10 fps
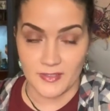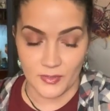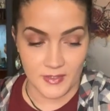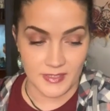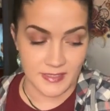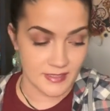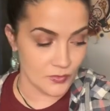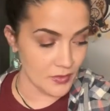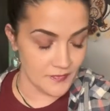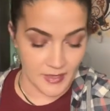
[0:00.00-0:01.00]
to this
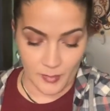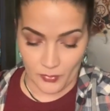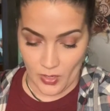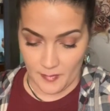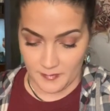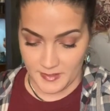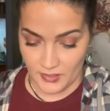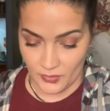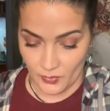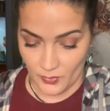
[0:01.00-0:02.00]
sort of
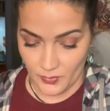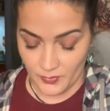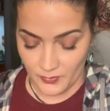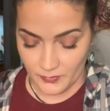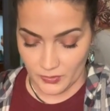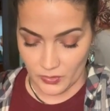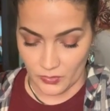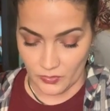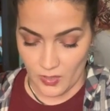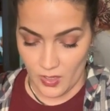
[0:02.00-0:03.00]
impromptu
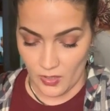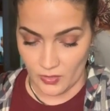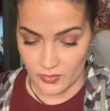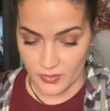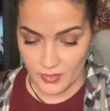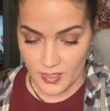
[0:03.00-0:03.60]
little haul.